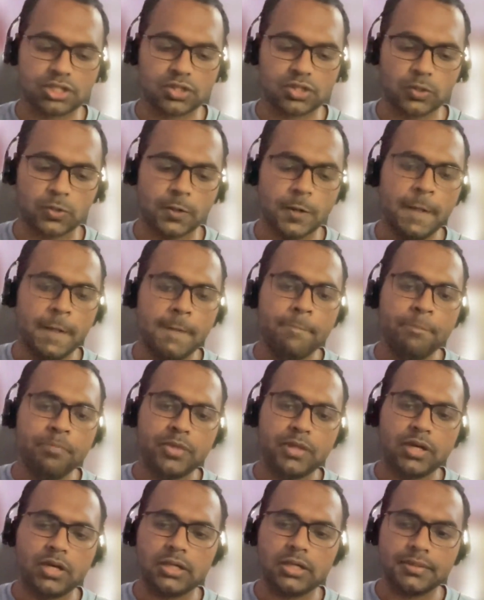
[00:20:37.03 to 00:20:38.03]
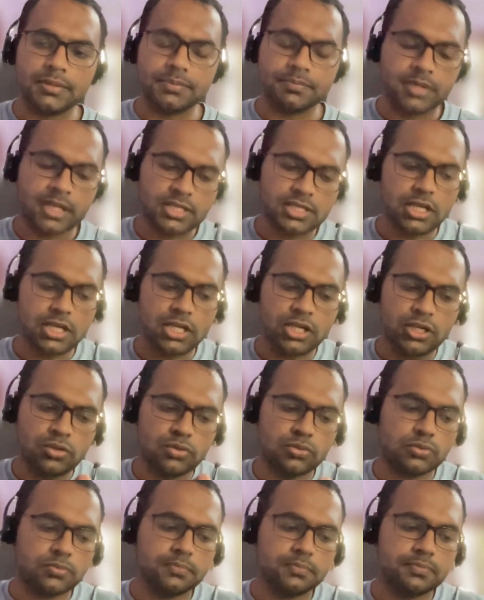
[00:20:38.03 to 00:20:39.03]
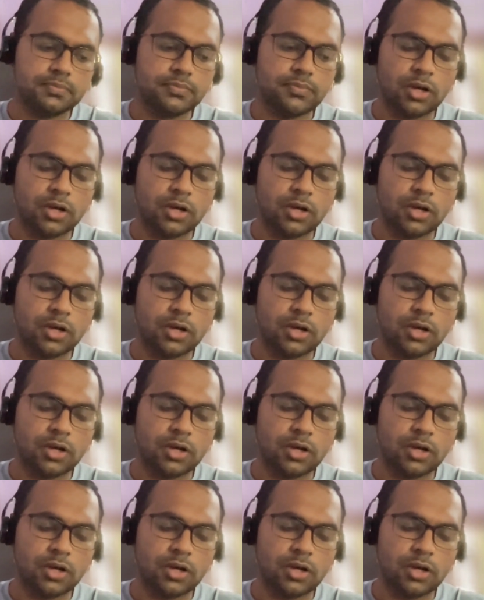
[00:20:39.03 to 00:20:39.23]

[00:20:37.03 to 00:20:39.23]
So let's say you